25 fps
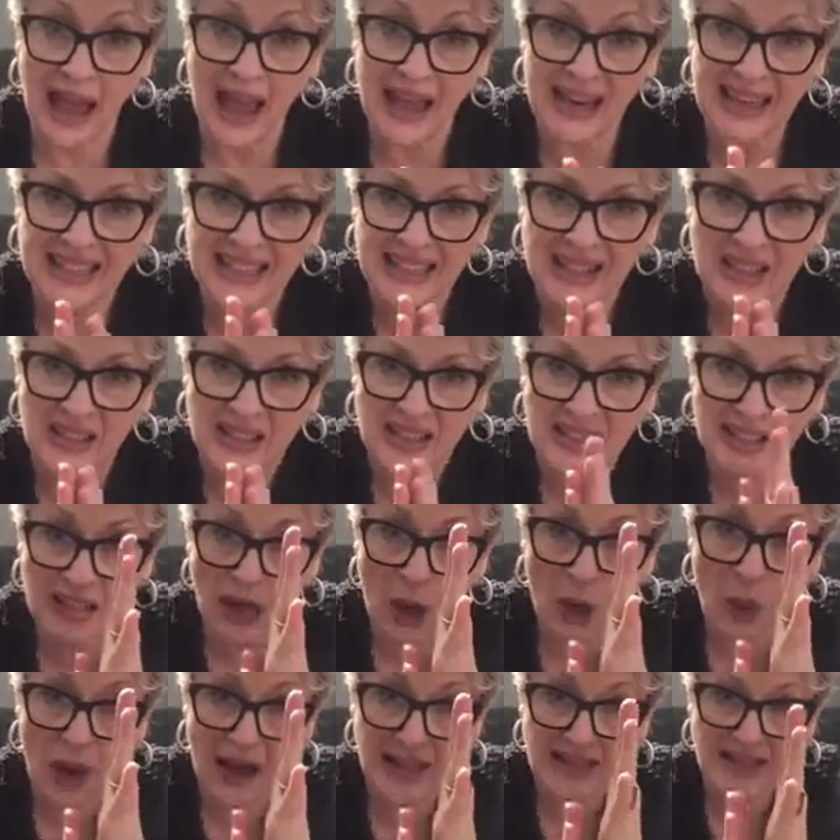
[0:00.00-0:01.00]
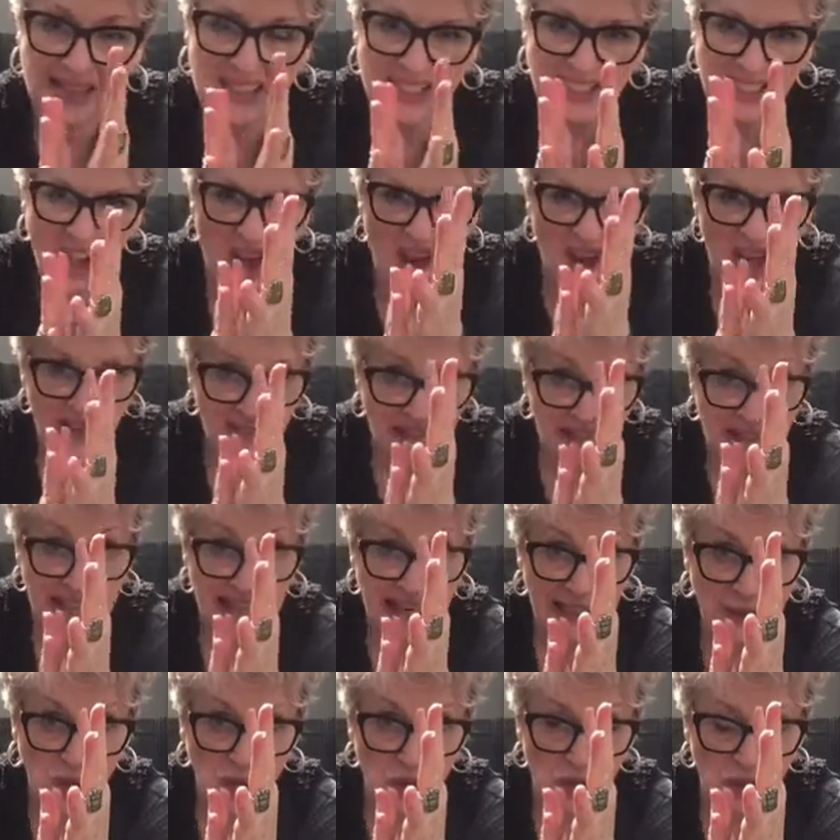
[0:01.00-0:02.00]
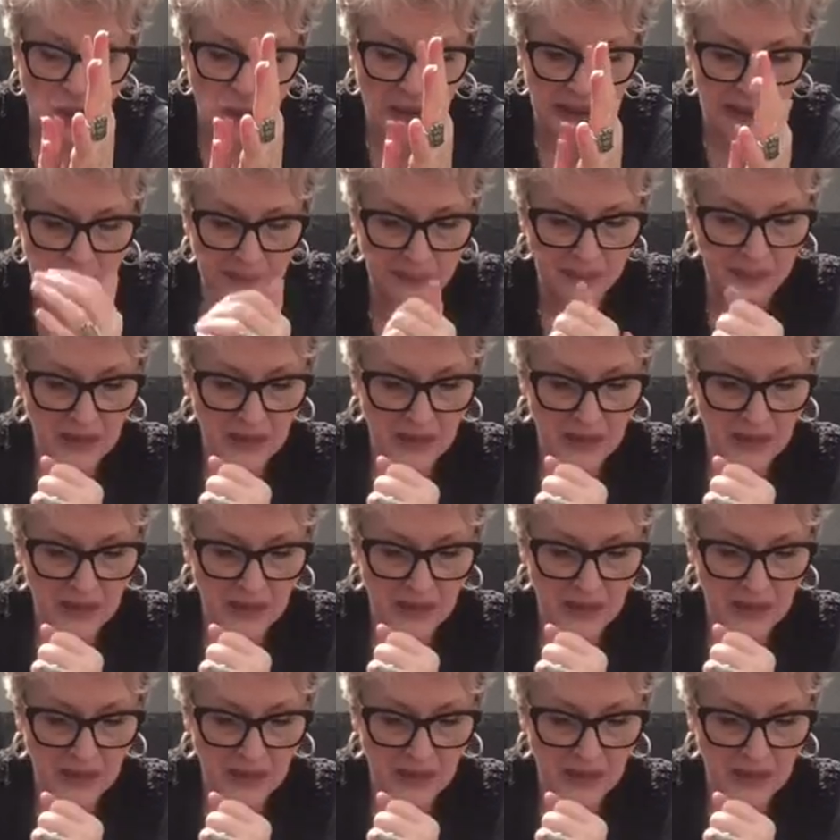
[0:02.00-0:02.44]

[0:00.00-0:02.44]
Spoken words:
and it's the psoas that's kind of attached to it.